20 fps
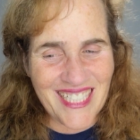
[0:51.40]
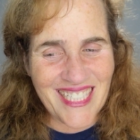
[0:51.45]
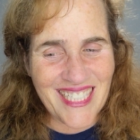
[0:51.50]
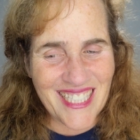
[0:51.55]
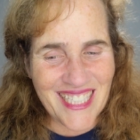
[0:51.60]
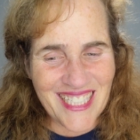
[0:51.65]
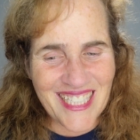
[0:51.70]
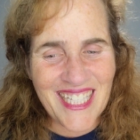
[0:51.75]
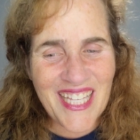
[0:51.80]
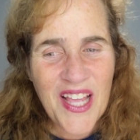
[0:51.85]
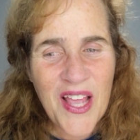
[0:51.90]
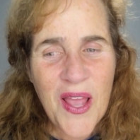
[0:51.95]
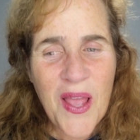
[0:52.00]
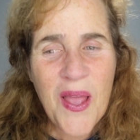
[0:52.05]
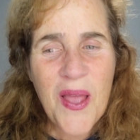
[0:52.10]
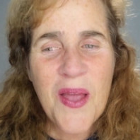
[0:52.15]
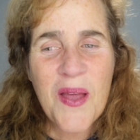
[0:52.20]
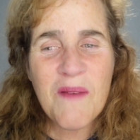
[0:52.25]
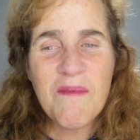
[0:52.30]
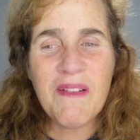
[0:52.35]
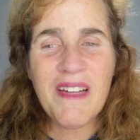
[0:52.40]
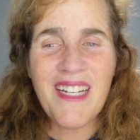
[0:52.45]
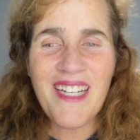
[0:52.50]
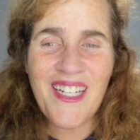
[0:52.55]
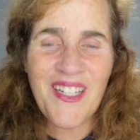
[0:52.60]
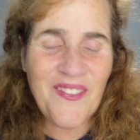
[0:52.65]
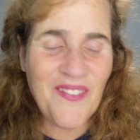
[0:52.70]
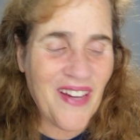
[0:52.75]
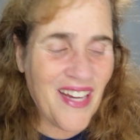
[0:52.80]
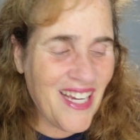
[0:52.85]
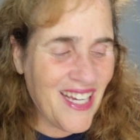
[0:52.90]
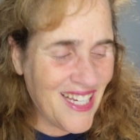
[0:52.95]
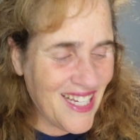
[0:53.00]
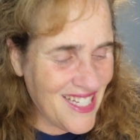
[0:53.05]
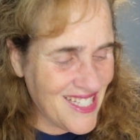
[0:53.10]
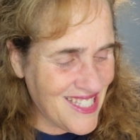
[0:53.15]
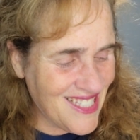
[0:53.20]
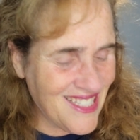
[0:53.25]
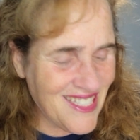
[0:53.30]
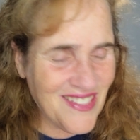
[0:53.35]
but anyway
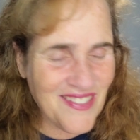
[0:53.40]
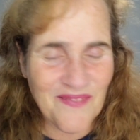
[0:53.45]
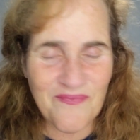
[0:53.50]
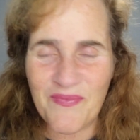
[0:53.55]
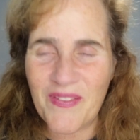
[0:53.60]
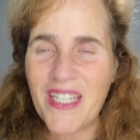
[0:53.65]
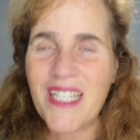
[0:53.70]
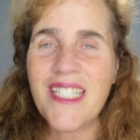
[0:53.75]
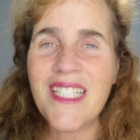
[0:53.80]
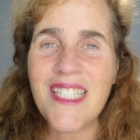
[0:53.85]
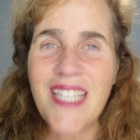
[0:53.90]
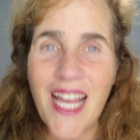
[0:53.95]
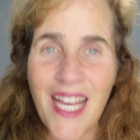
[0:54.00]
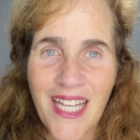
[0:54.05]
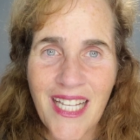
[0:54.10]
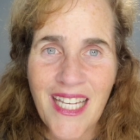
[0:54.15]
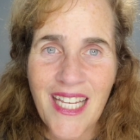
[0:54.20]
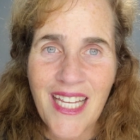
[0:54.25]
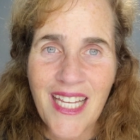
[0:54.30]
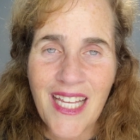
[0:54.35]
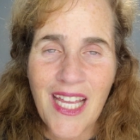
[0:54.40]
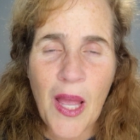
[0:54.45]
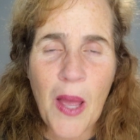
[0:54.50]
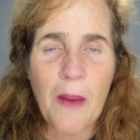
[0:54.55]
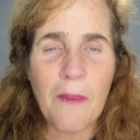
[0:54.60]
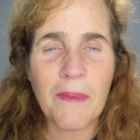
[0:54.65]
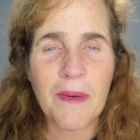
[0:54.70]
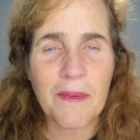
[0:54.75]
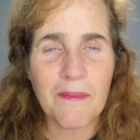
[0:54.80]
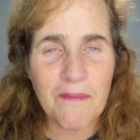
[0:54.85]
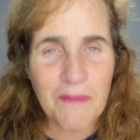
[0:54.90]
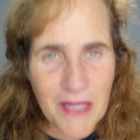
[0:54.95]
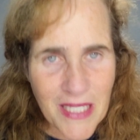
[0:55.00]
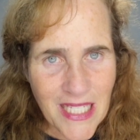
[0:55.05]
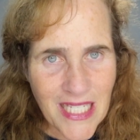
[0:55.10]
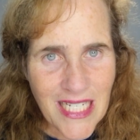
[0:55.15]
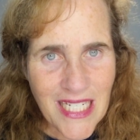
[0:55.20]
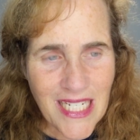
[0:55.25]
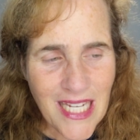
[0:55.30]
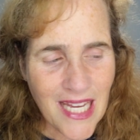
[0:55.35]
it's a exciting but
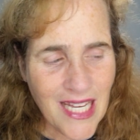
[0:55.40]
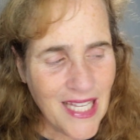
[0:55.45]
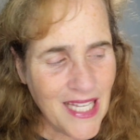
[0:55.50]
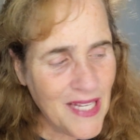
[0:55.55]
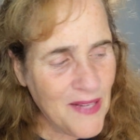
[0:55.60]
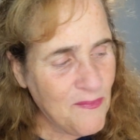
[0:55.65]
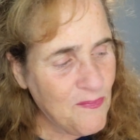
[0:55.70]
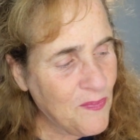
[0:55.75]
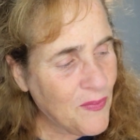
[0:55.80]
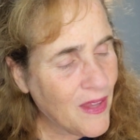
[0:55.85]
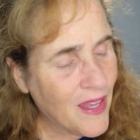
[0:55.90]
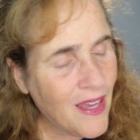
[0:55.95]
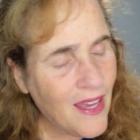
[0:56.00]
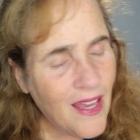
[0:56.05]
busy time